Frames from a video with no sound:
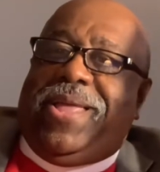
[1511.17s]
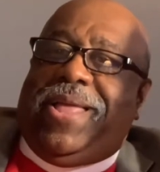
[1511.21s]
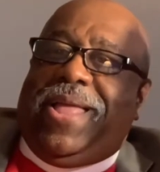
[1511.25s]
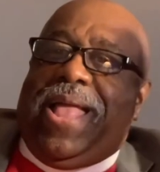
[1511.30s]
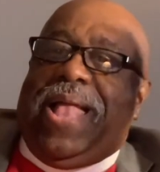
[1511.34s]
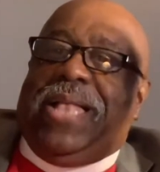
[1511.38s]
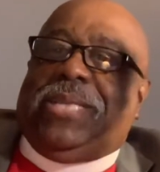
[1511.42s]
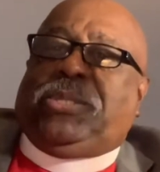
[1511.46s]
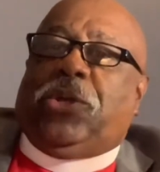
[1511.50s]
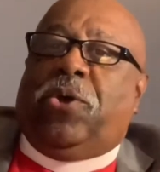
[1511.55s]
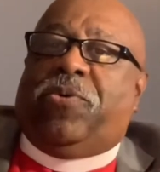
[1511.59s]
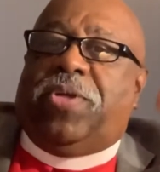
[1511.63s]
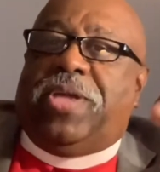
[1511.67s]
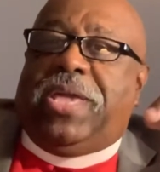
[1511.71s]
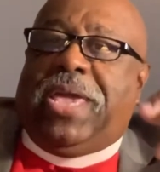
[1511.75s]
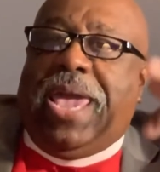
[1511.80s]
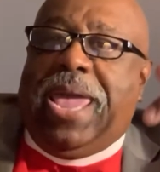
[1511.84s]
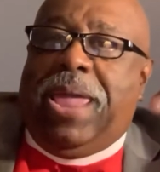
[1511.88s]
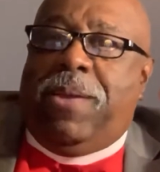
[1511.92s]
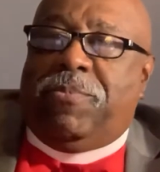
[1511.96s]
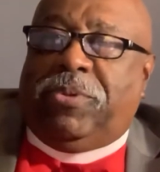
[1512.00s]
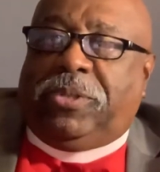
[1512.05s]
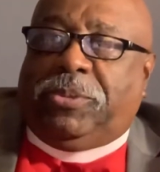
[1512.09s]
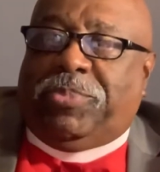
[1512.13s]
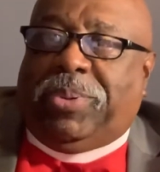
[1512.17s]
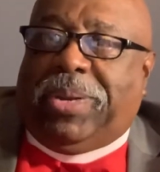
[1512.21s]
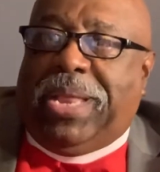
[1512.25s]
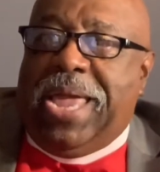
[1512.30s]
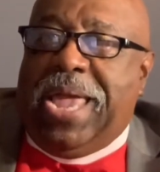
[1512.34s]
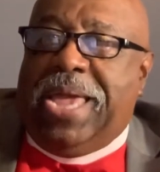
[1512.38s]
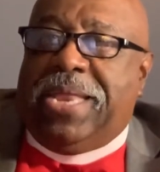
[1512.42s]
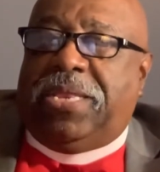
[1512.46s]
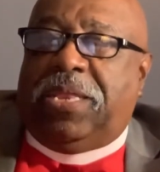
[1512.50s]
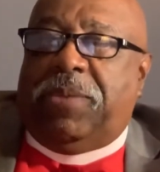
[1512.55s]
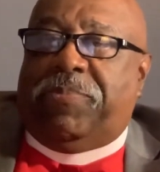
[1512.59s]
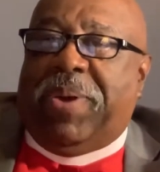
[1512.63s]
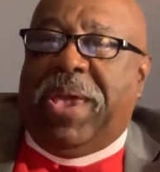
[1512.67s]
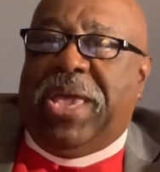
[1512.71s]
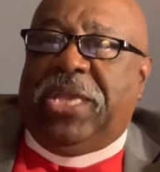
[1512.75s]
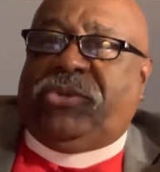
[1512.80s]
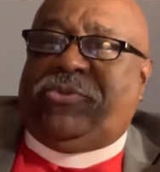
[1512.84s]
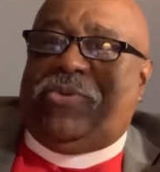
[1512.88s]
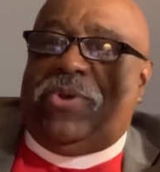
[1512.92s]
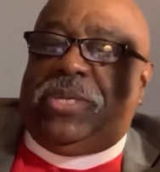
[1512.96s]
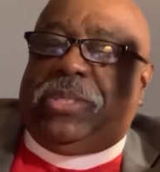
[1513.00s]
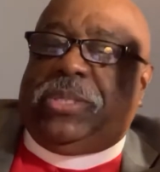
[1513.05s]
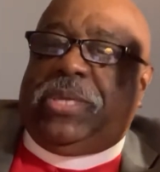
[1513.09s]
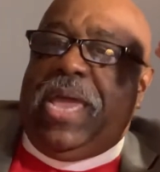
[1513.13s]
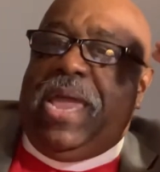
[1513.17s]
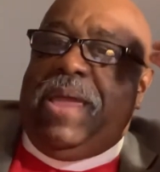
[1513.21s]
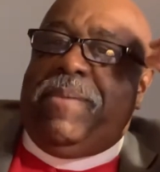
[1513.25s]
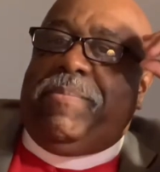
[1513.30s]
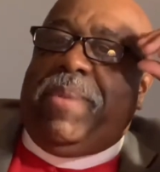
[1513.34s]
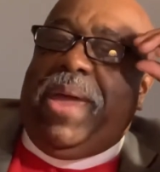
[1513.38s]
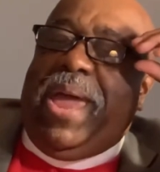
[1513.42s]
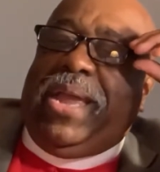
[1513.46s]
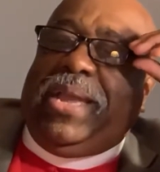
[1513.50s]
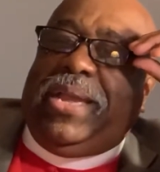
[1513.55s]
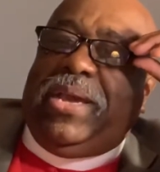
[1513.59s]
And so the game was played and the Patriots came back